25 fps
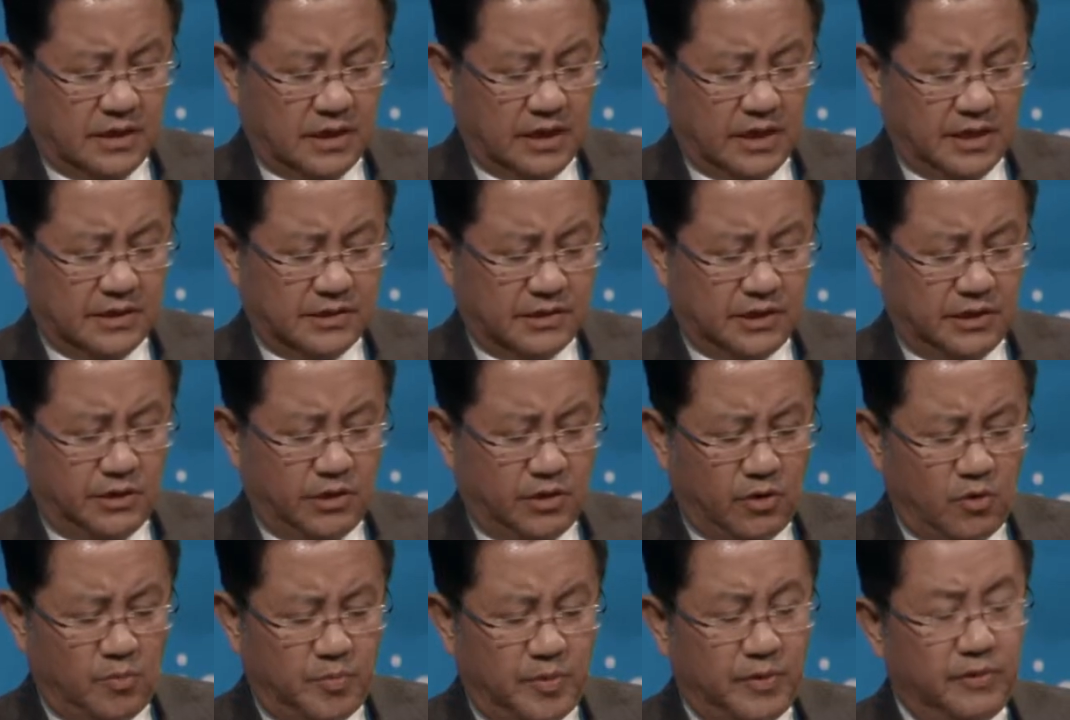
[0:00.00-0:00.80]
as an
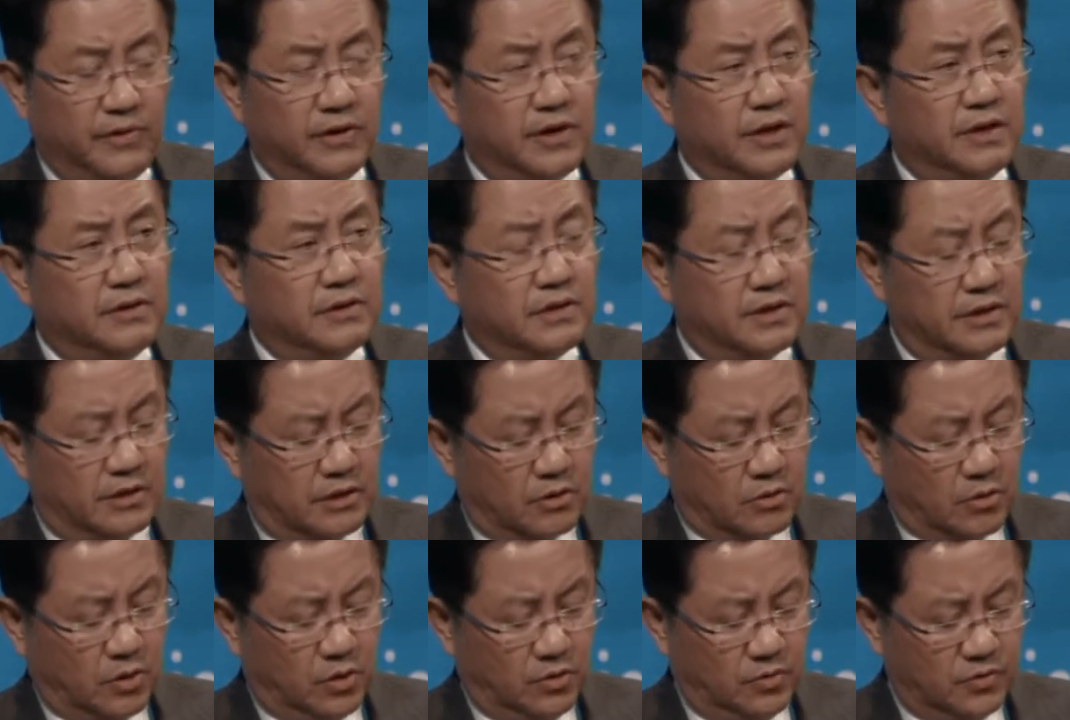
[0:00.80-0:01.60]
open and
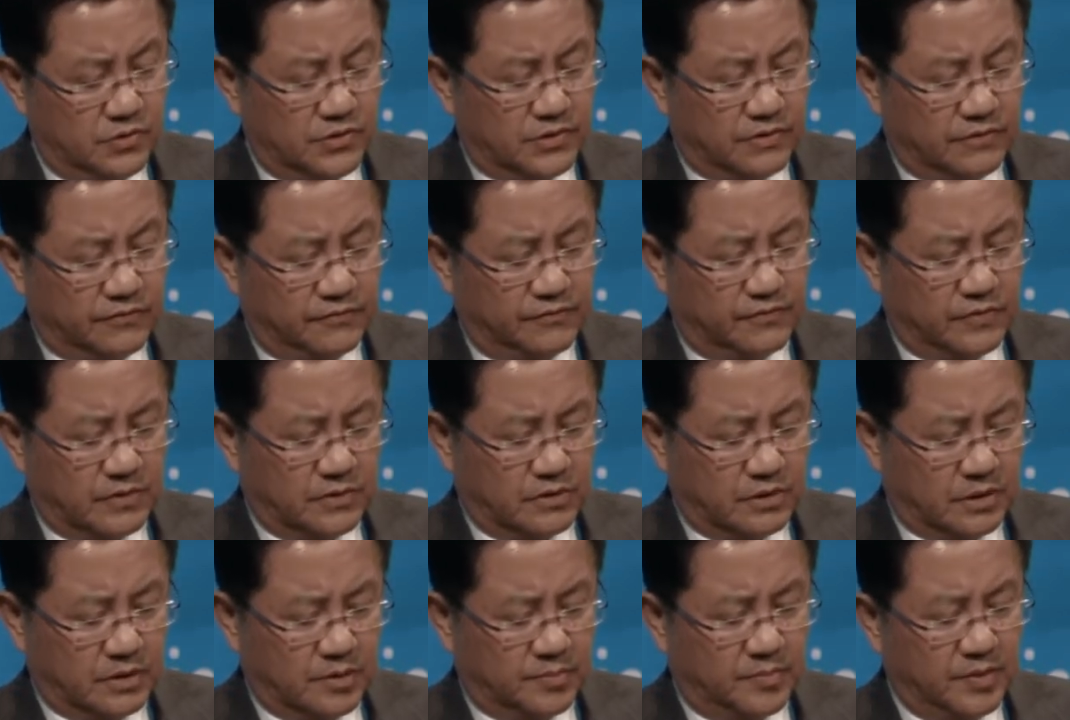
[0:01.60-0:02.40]
inclusive
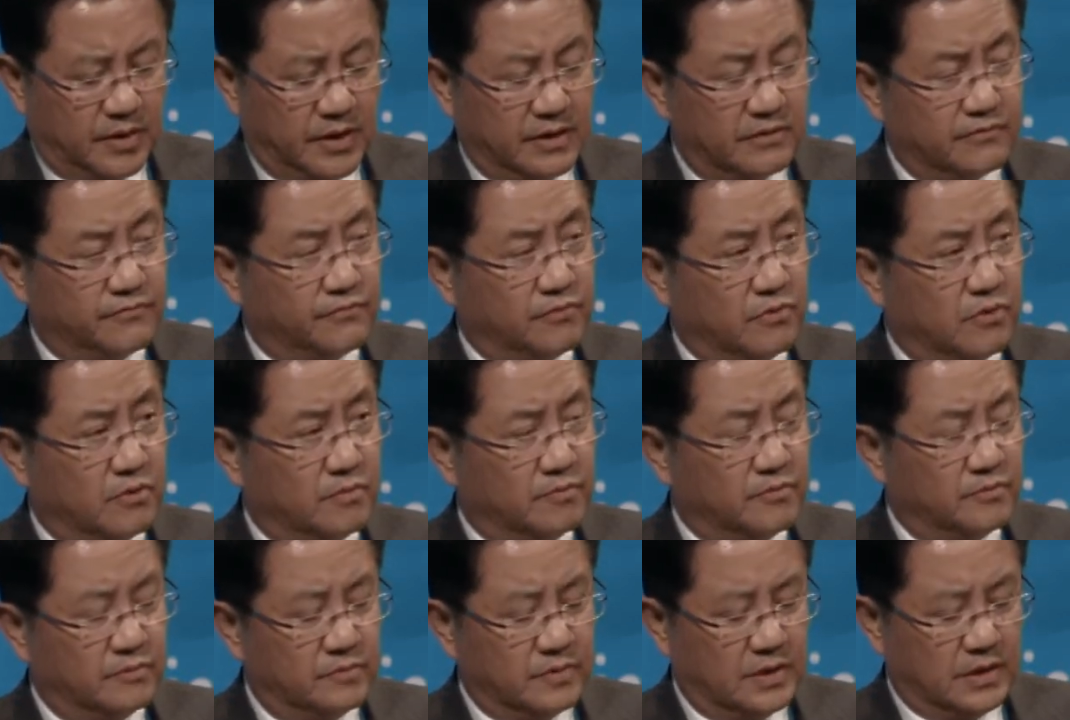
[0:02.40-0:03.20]

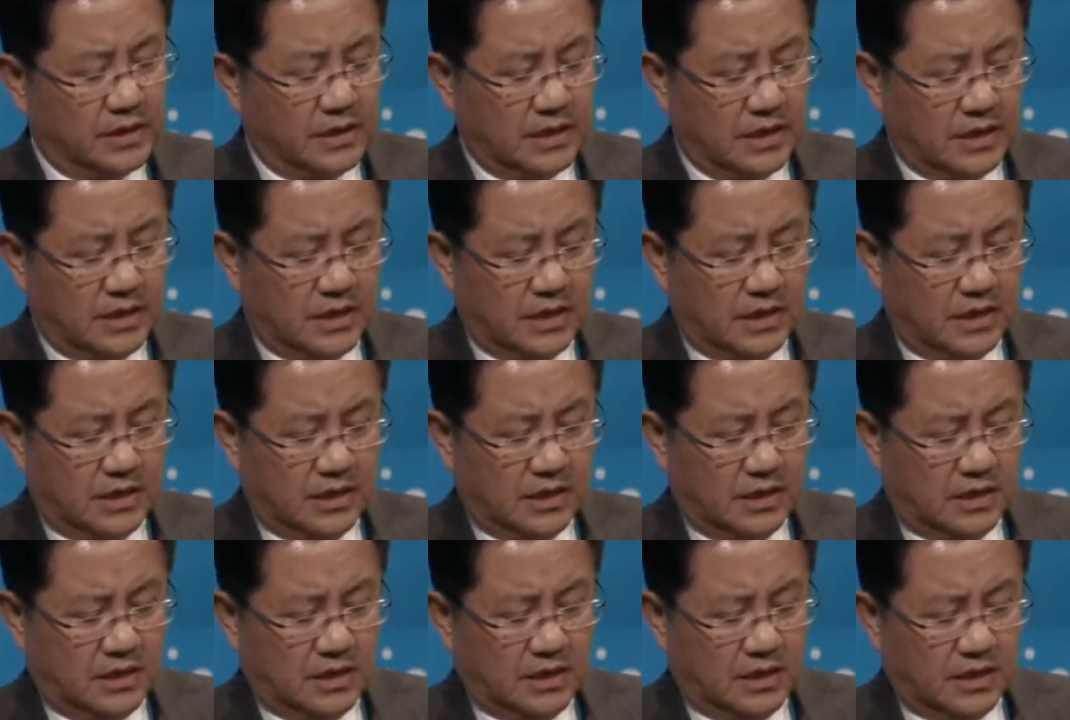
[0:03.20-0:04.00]
platform,
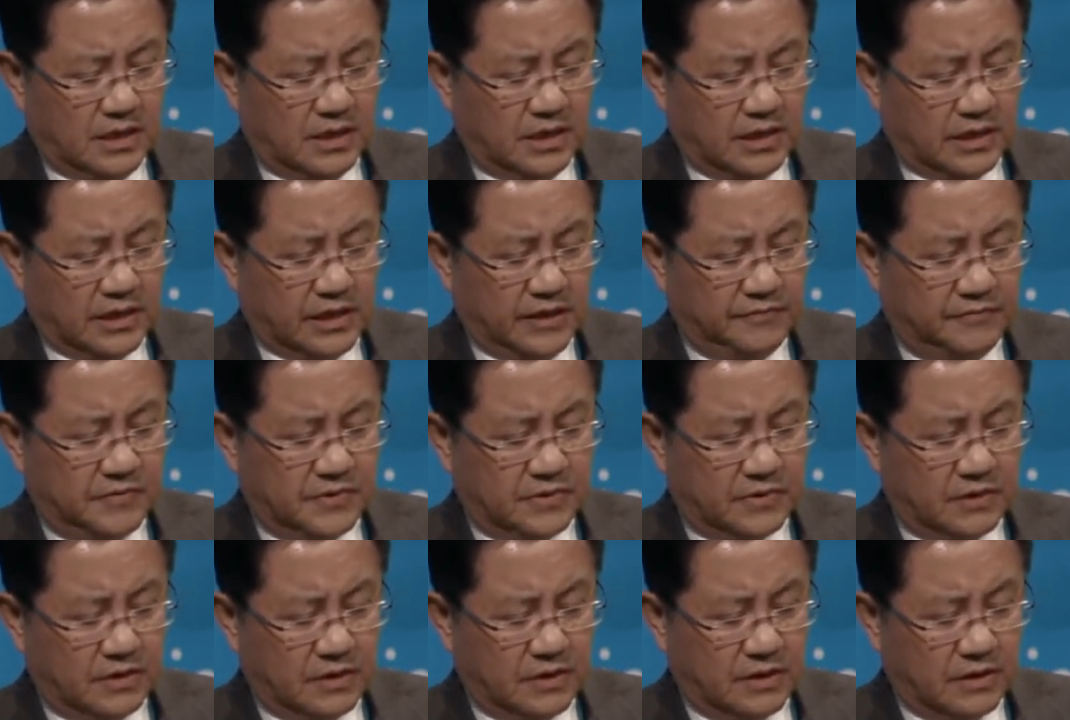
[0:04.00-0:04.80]

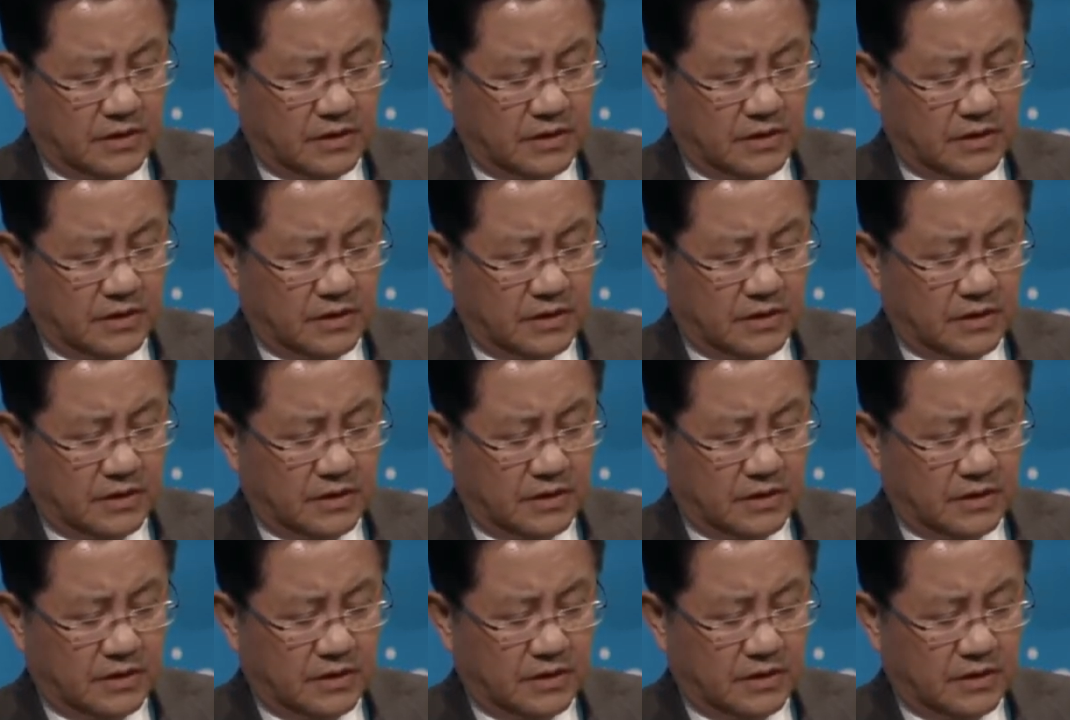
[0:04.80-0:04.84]
gives